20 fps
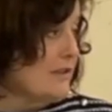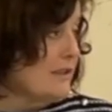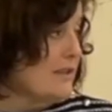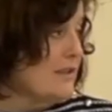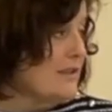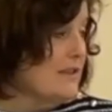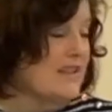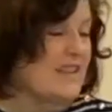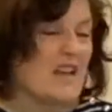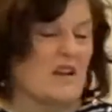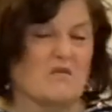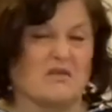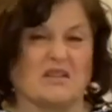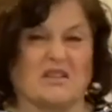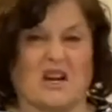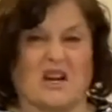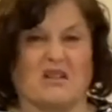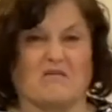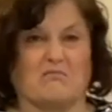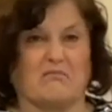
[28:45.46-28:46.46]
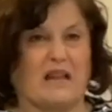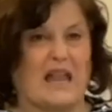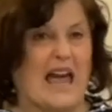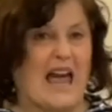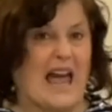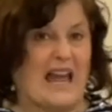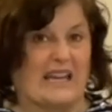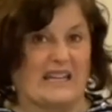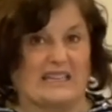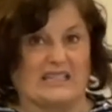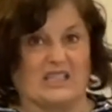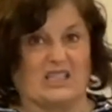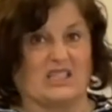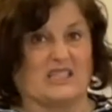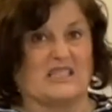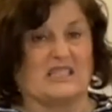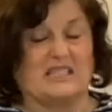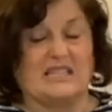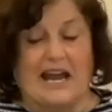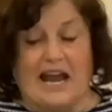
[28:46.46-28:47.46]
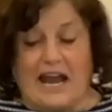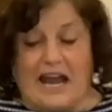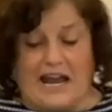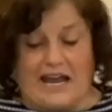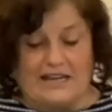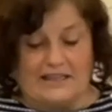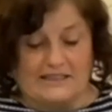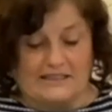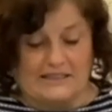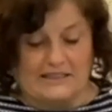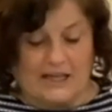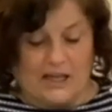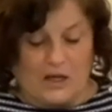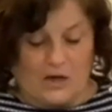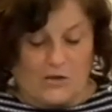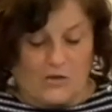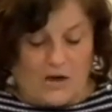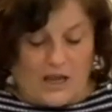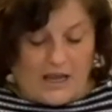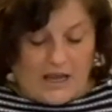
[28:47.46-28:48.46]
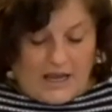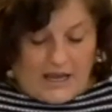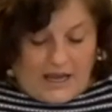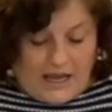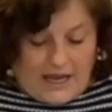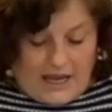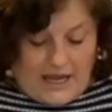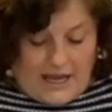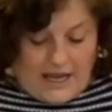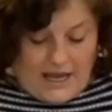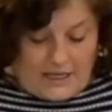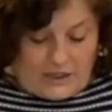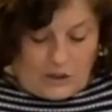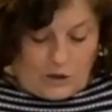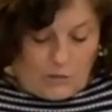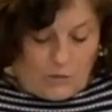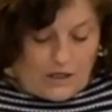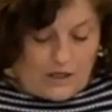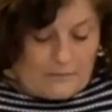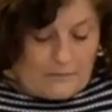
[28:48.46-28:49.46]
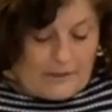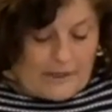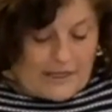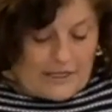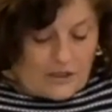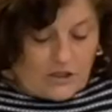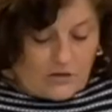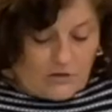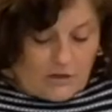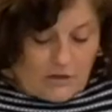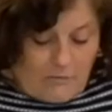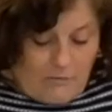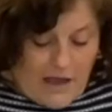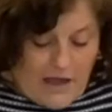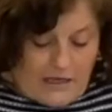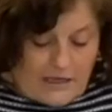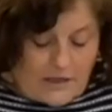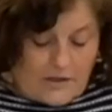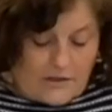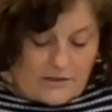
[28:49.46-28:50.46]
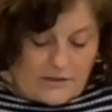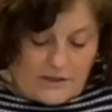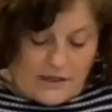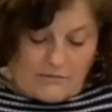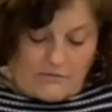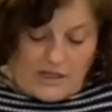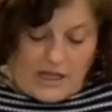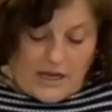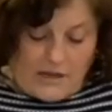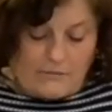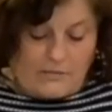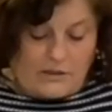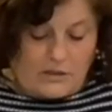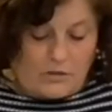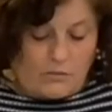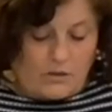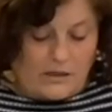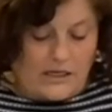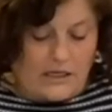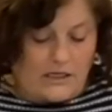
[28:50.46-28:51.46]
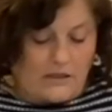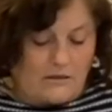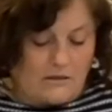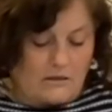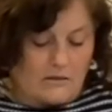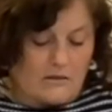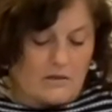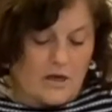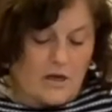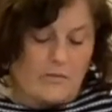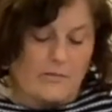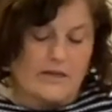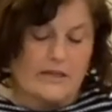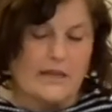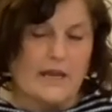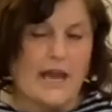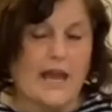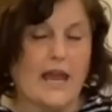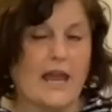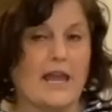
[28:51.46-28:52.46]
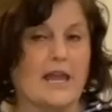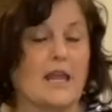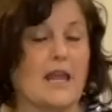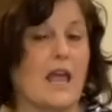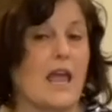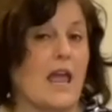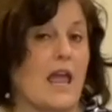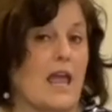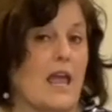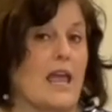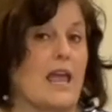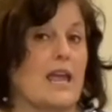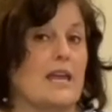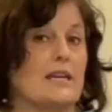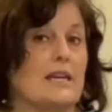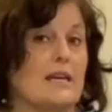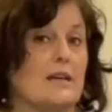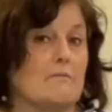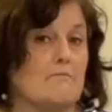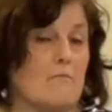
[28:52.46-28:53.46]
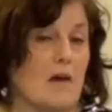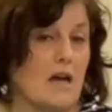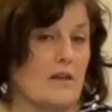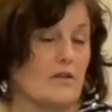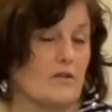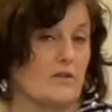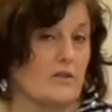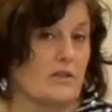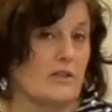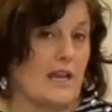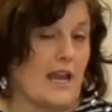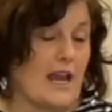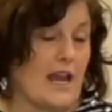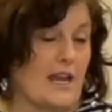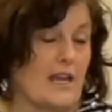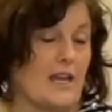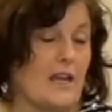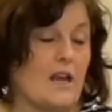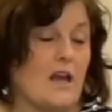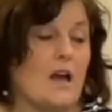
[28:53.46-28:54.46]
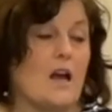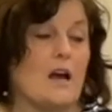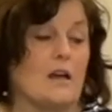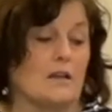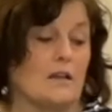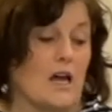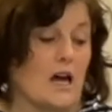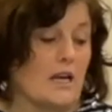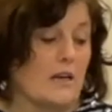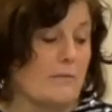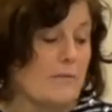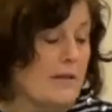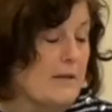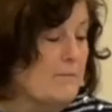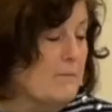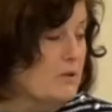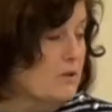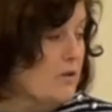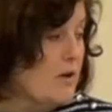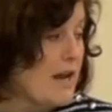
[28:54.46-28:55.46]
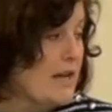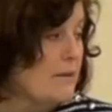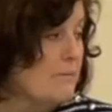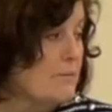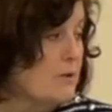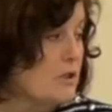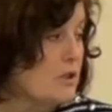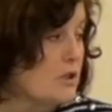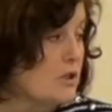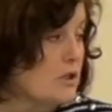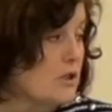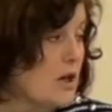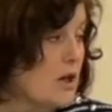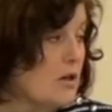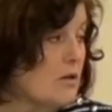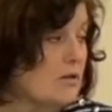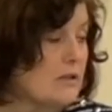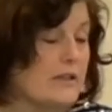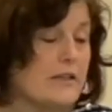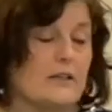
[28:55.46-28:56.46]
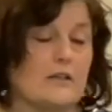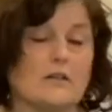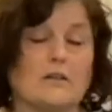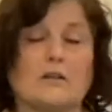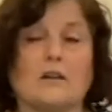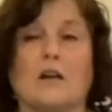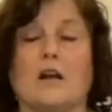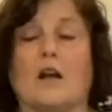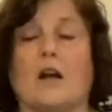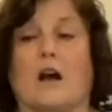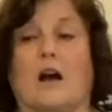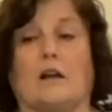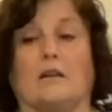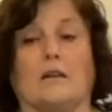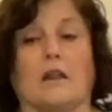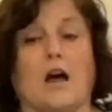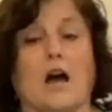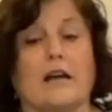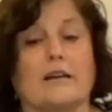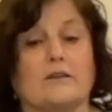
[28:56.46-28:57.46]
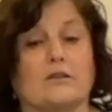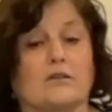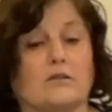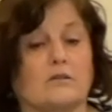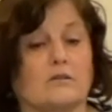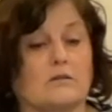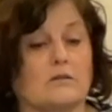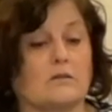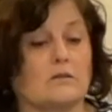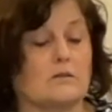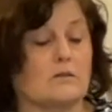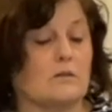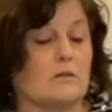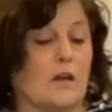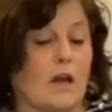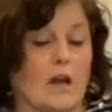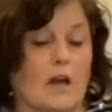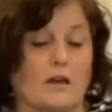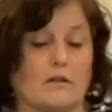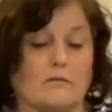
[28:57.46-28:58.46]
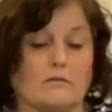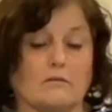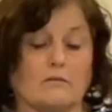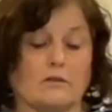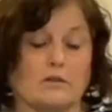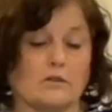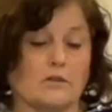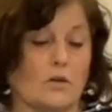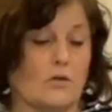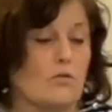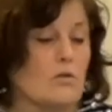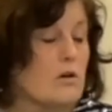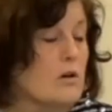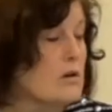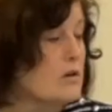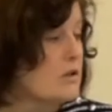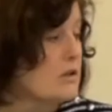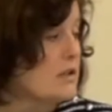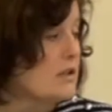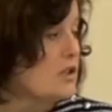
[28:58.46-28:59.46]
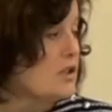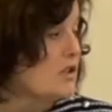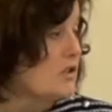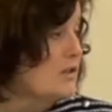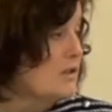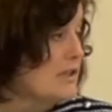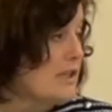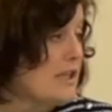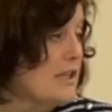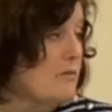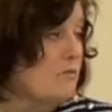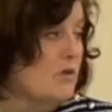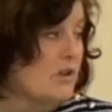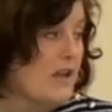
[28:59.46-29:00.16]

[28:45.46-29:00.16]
it, and they would turn black and just die. So you want to plant your tomatoes sometime between Derby Day and Mother's Day. A lot of people try to push it earlier. A lot of stores that you see will